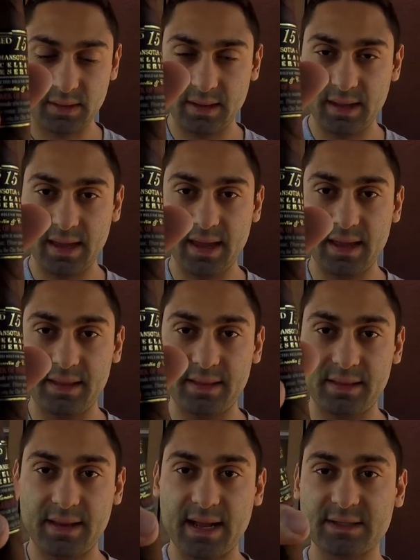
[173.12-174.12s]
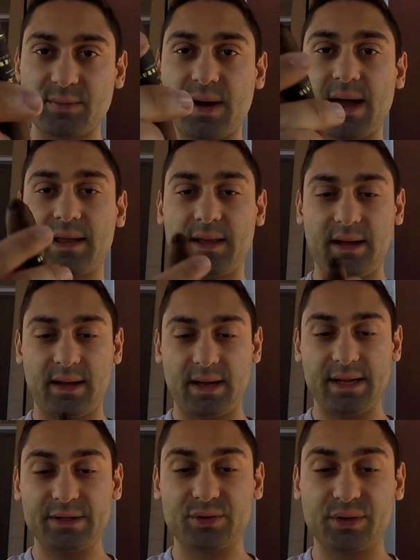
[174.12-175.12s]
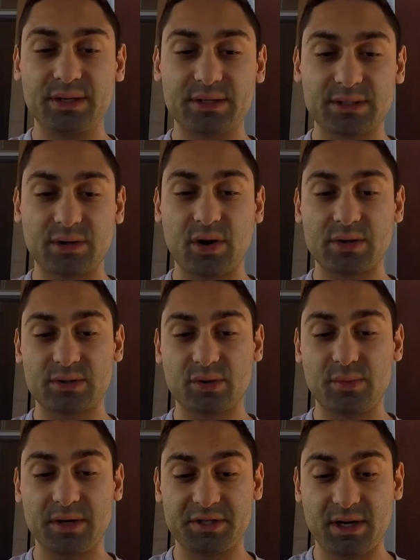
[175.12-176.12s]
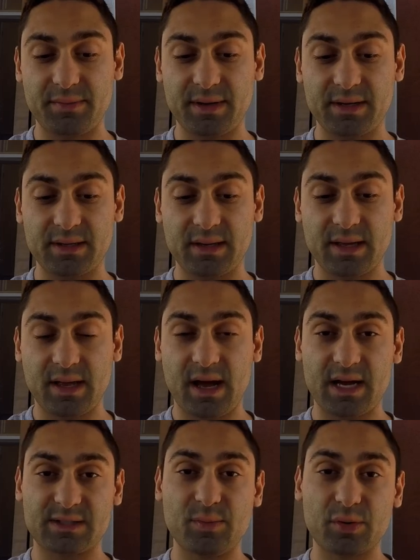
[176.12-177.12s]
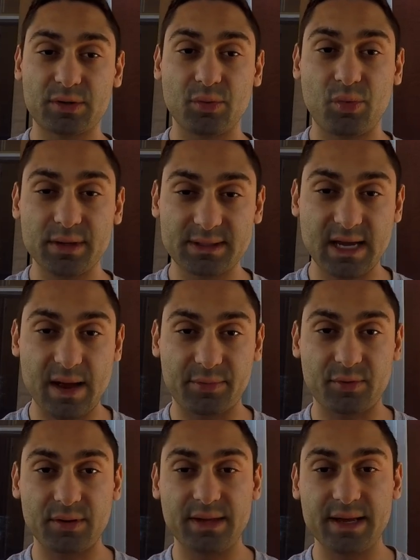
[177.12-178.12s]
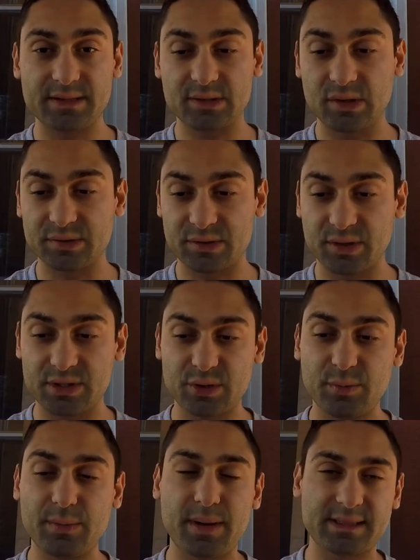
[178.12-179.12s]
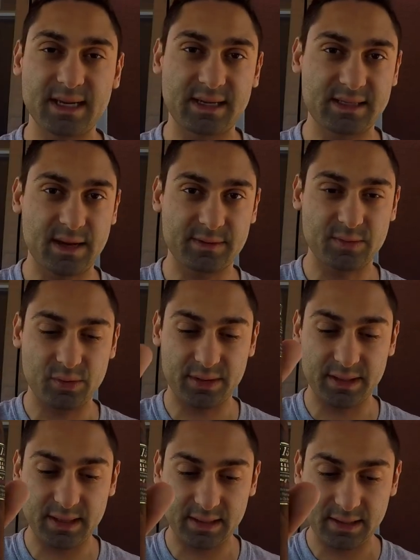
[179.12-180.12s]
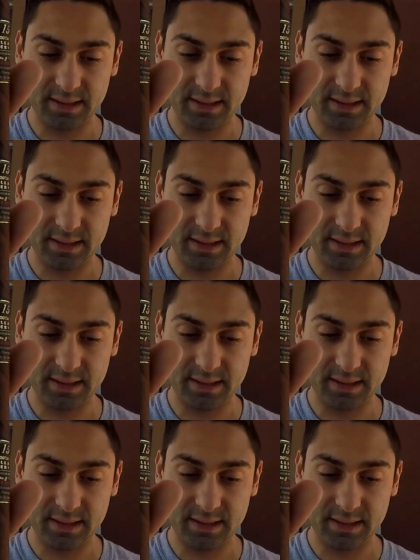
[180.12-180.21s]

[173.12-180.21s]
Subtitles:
And that's why I enjoy this cigar so much. I mean, I smoked it one time 3 days ago, so this will be my second time smoking it.